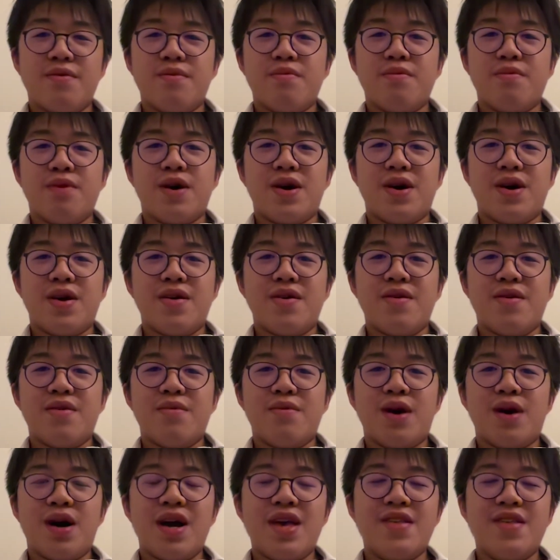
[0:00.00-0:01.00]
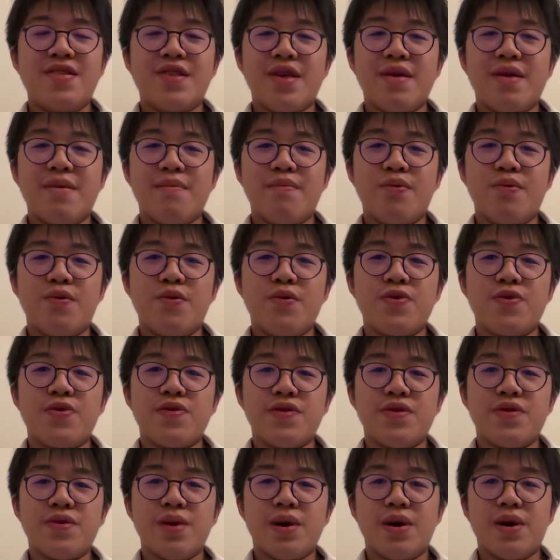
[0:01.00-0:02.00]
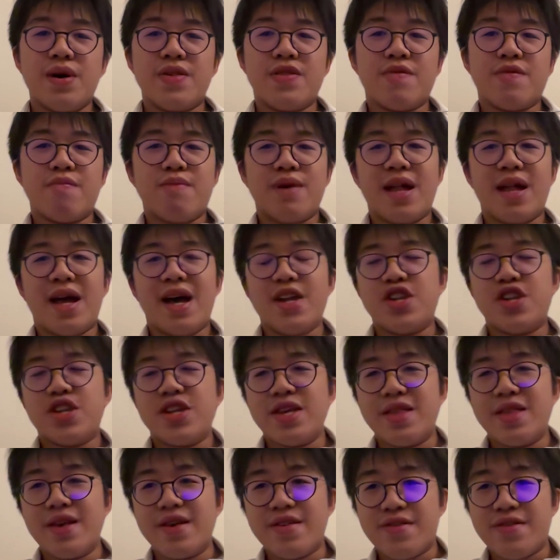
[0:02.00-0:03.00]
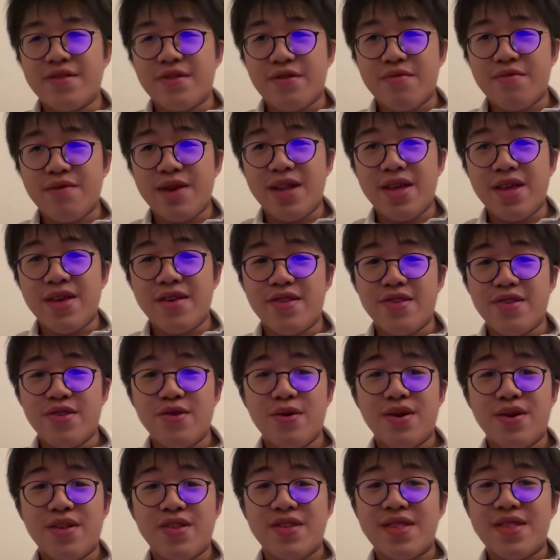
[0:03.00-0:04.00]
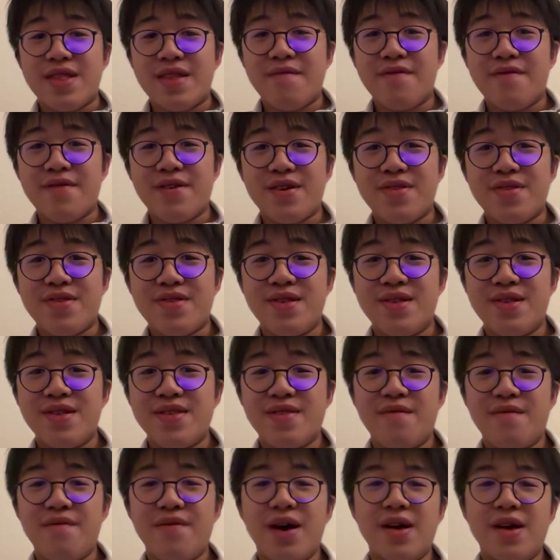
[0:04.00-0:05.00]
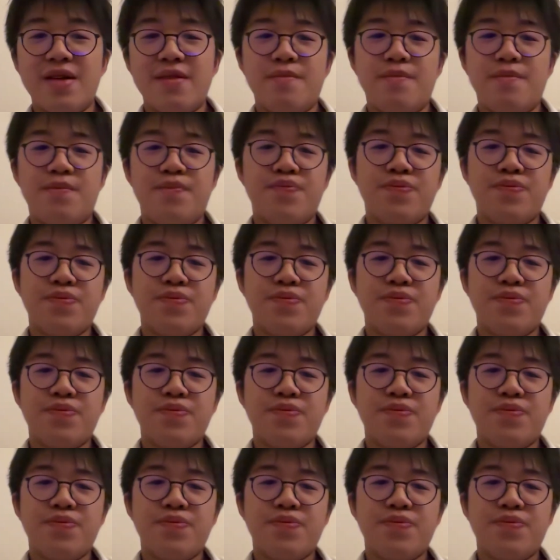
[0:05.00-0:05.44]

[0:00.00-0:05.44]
Why is it important to us? But actually, there's great historic significance to this event.